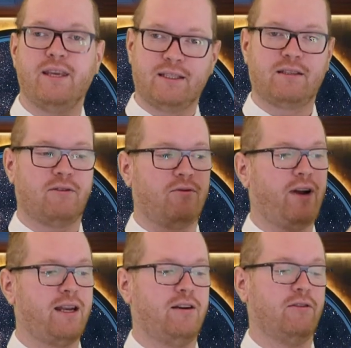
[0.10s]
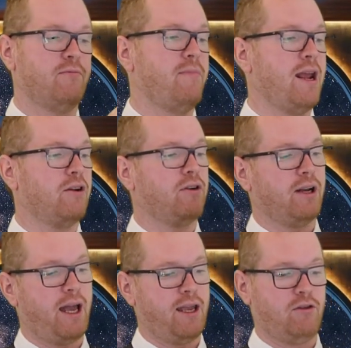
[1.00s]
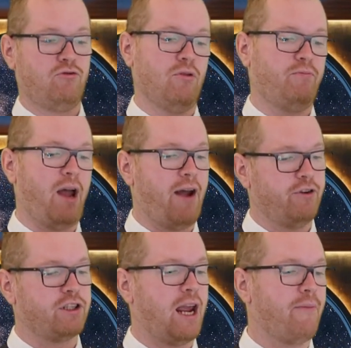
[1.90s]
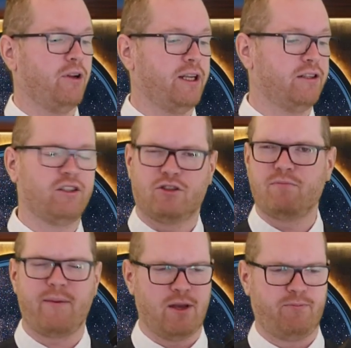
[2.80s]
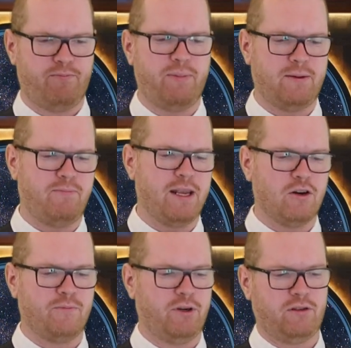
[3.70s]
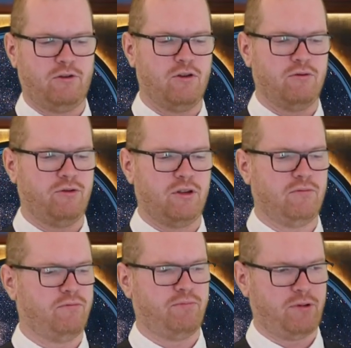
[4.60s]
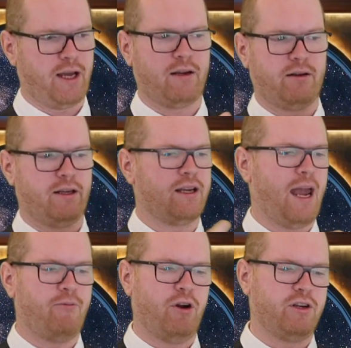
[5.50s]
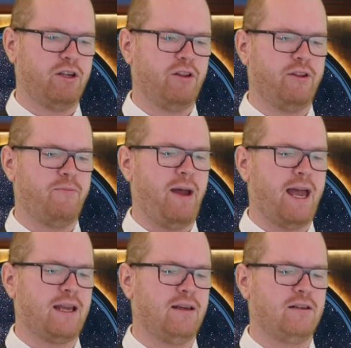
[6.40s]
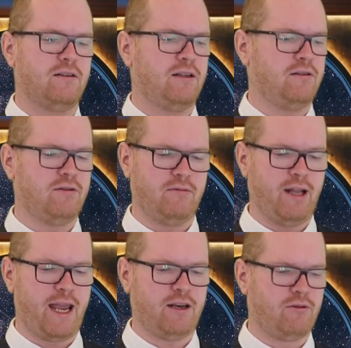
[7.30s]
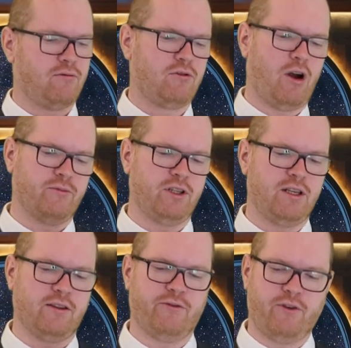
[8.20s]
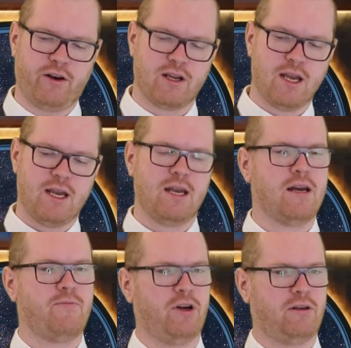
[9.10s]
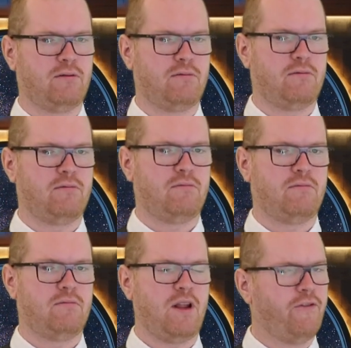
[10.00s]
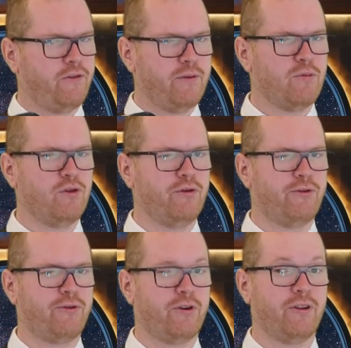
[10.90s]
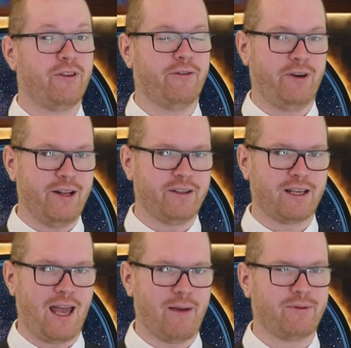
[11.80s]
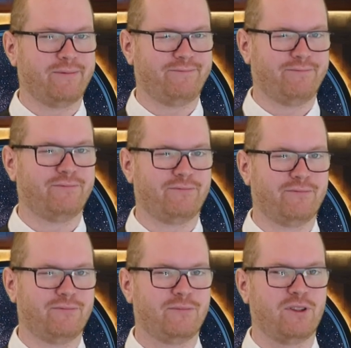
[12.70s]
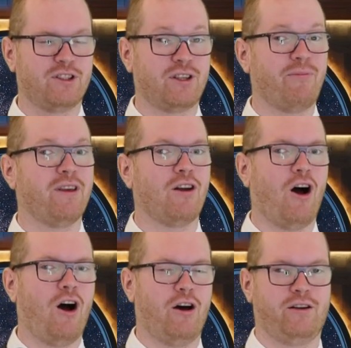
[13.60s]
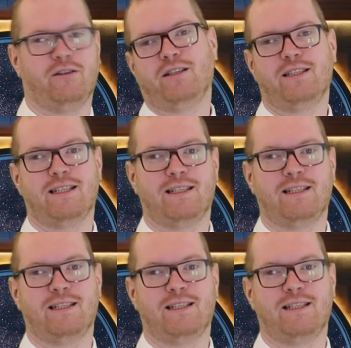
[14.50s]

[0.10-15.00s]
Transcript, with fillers: This right here may look like your average camera lens. It's maybe a bit bigger, but you know, you can like click a camera on here in the back and, and light comes in here at the front. But if we remove the lens cap, something odd is